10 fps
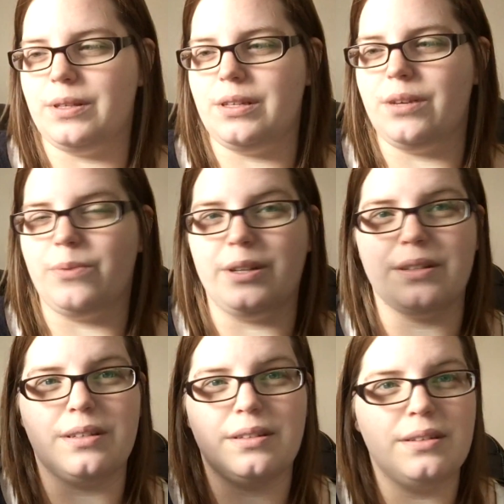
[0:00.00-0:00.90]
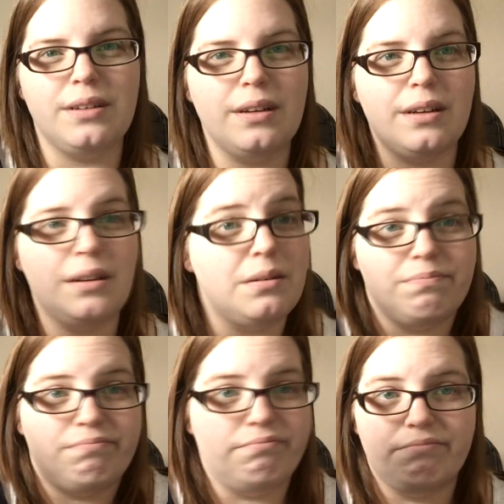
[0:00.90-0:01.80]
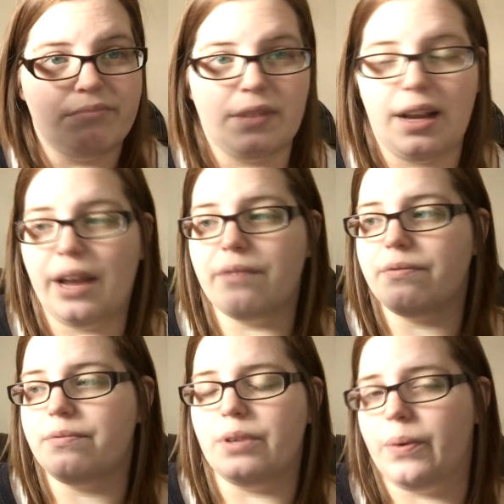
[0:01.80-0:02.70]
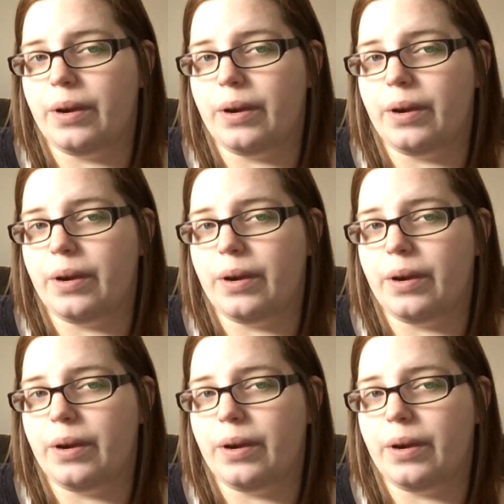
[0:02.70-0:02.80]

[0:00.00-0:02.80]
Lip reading: sequence. I have no